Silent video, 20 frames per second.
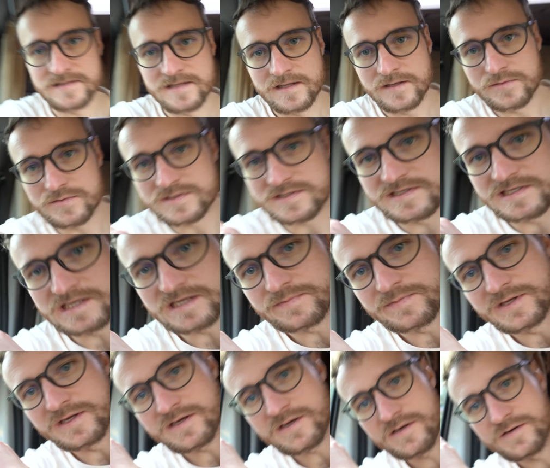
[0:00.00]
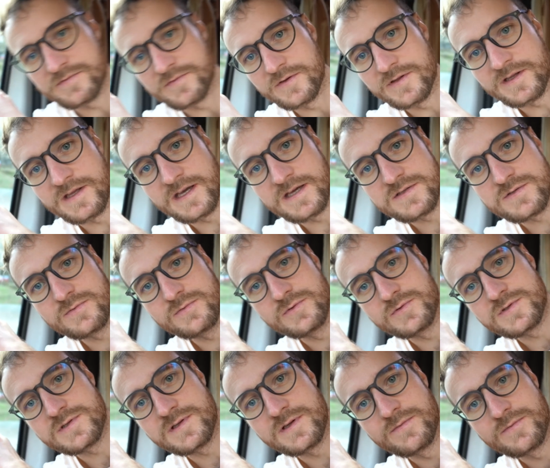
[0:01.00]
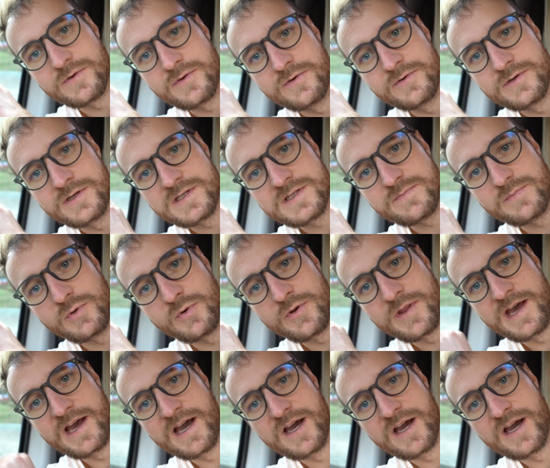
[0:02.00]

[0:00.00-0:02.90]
a little sneak peek of what the castle looks like. We're going to explore that